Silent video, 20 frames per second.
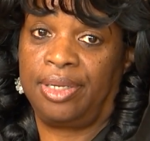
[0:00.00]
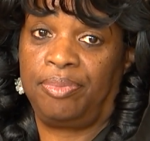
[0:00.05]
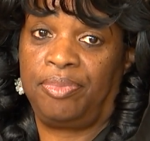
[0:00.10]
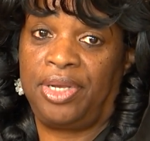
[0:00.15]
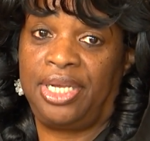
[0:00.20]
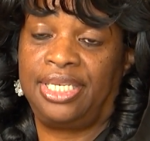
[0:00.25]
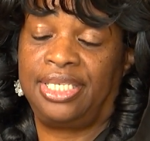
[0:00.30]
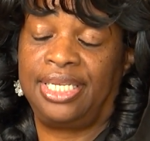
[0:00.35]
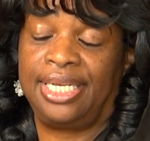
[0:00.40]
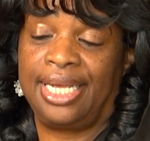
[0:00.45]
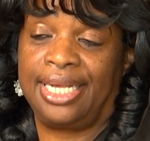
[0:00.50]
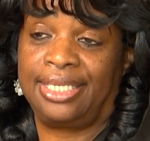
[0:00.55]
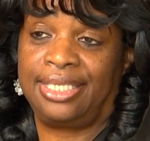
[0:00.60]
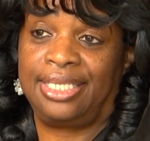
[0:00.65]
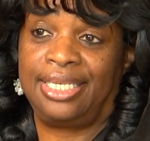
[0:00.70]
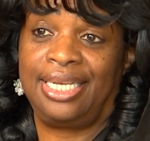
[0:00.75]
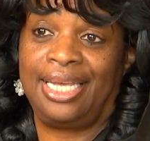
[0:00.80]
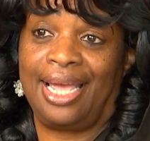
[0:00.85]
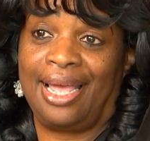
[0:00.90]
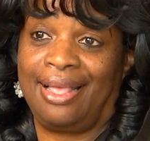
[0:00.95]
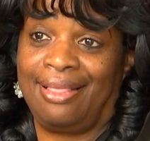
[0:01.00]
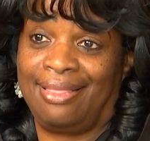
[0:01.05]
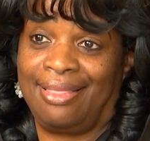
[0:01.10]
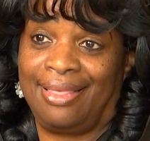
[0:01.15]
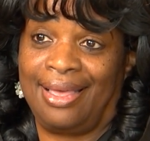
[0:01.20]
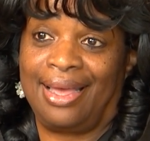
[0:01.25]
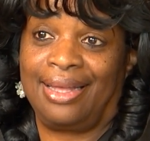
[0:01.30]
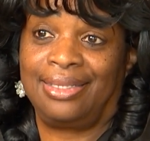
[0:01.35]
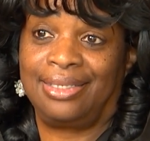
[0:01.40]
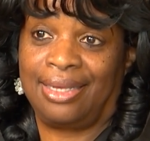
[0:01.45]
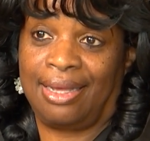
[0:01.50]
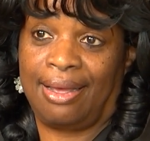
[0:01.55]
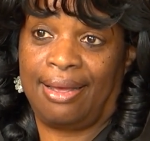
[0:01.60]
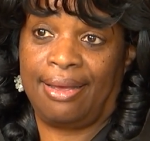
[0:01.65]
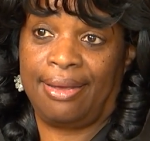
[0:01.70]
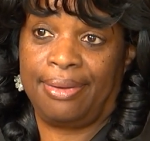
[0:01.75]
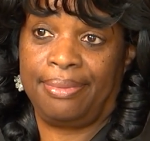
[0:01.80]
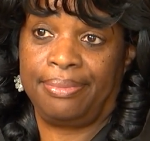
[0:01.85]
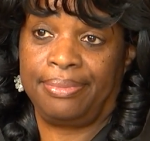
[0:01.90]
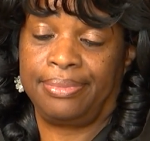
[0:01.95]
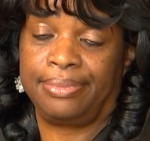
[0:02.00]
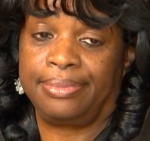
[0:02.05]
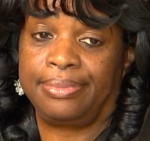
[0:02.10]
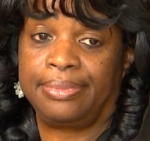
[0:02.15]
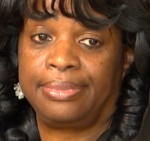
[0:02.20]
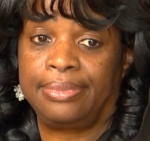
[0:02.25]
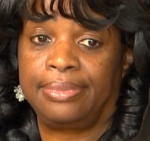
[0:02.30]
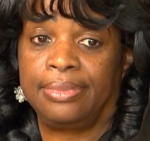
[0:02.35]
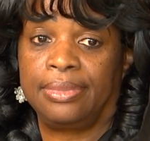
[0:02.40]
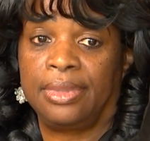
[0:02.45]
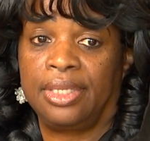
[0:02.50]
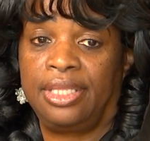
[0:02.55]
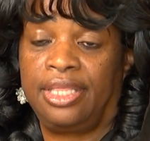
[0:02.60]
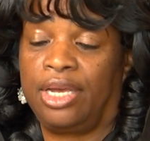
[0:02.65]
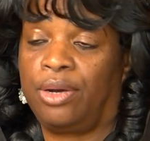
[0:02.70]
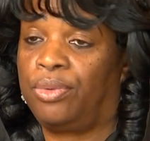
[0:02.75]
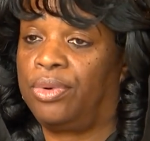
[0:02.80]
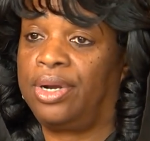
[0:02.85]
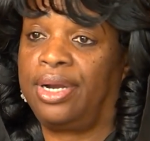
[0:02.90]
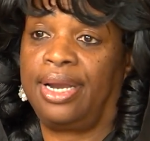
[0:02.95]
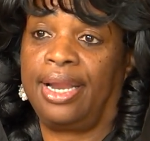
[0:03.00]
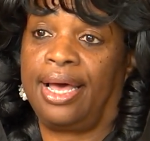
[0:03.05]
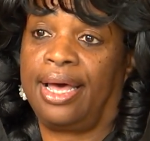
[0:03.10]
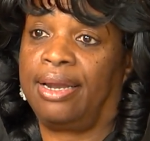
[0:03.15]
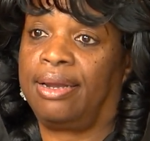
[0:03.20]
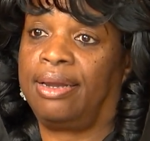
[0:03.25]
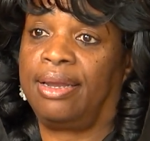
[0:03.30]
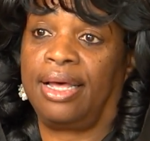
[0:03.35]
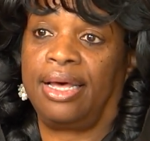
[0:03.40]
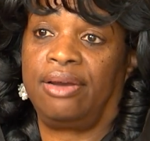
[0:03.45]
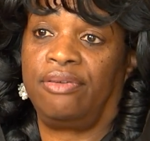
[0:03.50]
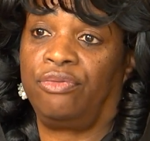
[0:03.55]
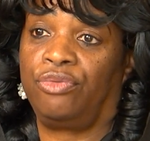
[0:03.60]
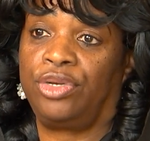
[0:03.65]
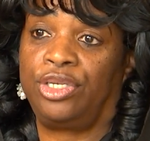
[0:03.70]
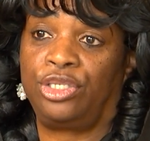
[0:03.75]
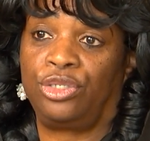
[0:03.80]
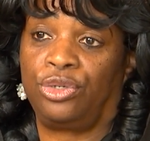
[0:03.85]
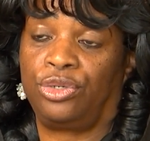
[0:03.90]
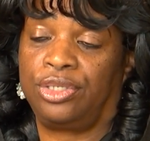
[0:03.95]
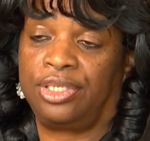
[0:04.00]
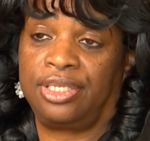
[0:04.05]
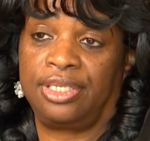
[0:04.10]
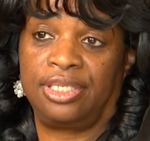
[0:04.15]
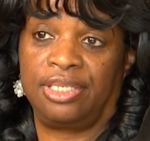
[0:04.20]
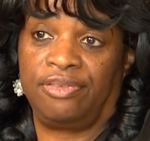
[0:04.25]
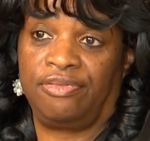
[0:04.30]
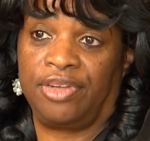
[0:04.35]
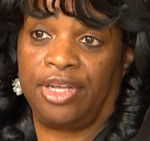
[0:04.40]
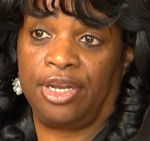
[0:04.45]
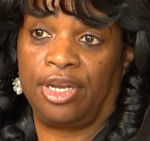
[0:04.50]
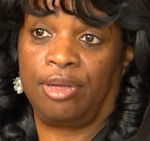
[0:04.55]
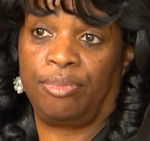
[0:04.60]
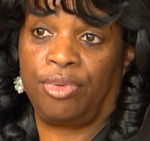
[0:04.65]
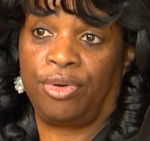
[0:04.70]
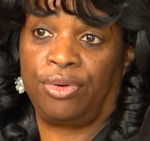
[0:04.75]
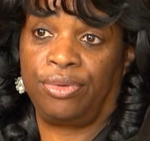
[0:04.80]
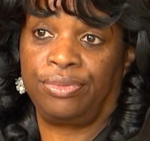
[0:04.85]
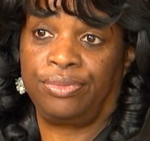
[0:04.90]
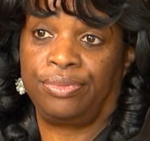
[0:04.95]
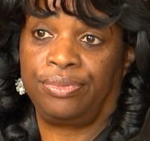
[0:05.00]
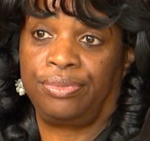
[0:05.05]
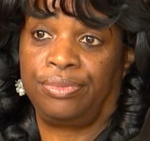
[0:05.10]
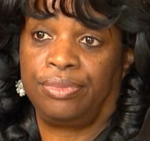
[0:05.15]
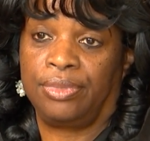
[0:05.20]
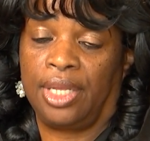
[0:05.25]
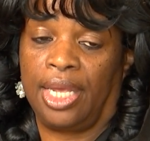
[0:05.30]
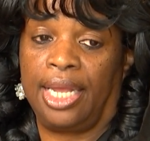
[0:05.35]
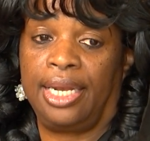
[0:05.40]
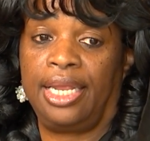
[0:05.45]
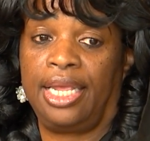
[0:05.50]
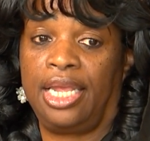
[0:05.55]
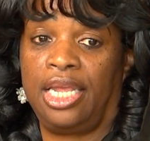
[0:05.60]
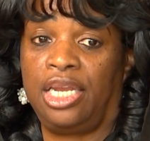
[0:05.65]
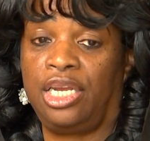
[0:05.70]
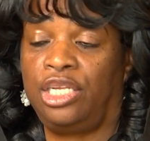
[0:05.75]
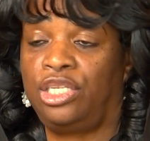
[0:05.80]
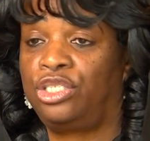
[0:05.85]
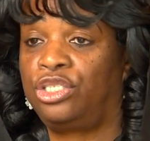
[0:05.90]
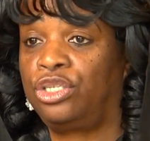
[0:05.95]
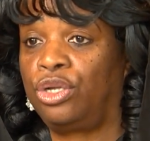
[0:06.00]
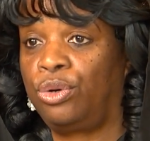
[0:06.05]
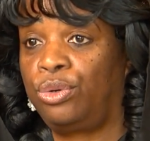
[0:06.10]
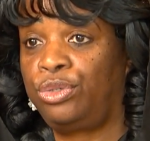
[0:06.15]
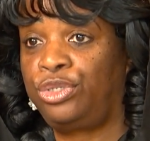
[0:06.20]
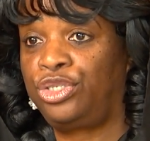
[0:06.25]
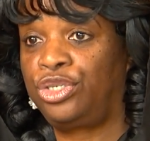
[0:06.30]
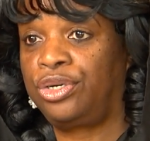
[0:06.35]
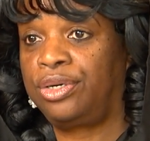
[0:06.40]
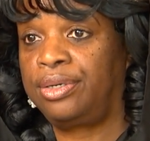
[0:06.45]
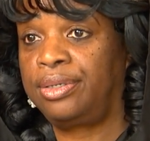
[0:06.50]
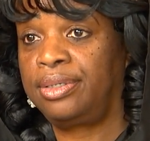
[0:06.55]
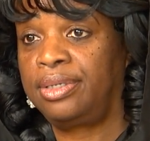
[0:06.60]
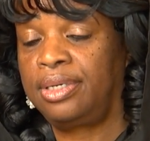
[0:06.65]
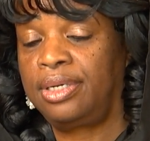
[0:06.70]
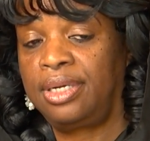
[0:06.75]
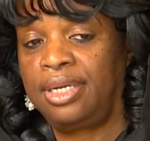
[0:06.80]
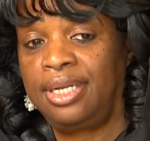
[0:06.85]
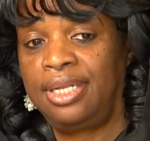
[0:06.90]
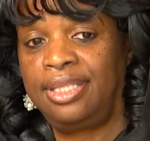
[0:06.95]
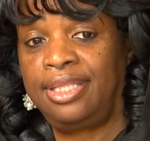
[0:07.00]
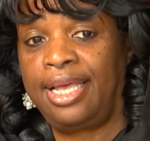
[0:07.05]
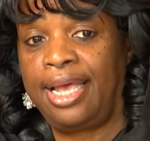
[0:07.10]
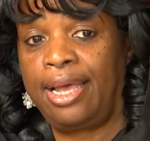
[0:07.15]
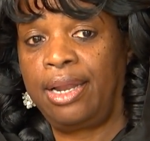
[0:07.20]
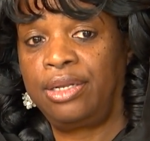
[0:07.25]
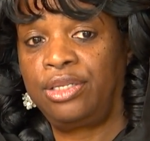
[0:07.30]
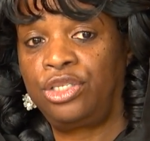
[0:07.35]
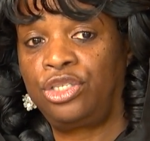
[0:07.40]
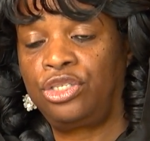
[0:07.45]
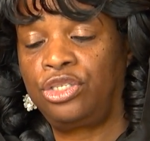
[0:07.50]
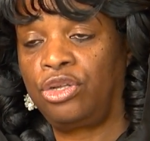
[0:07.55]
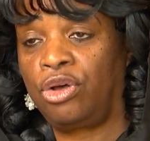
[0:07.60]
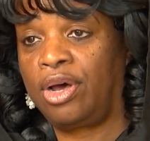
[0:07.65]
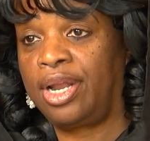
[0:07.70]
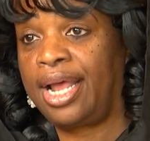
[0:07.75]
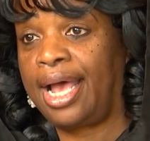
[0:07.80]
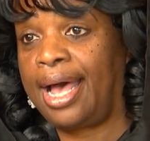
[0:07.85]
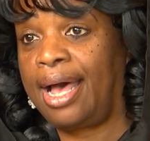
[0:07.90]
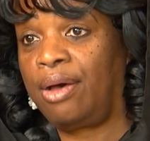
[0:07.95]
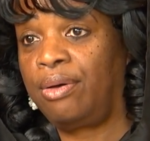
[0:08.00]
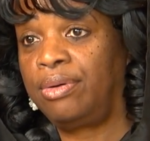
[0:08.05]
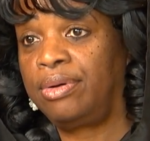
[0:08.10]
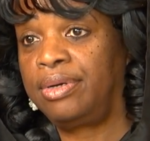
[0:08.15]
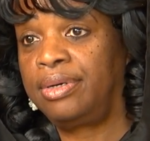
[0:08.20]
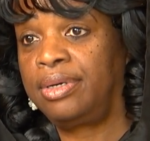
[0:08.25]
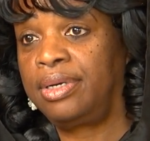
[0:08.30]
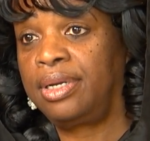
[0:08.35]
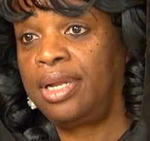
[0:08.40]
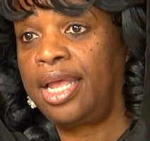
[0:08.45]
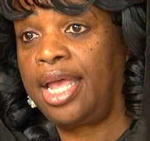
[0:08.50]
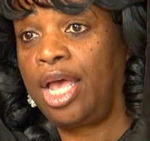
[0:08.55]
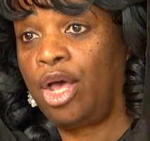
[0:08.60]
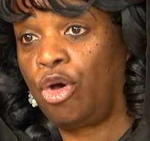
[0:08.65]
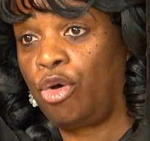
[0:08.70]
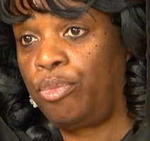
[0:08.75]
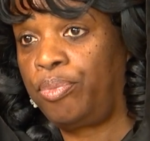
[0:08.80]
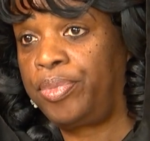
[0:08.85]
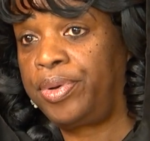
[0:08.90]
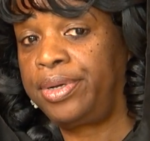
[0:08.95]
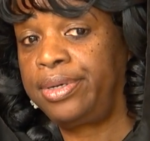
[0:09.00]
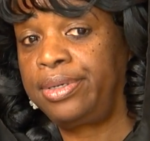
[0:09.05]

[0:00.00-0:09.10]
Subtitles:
PTSD at that time, there were not a lot of resources available, and any soldier that sought out help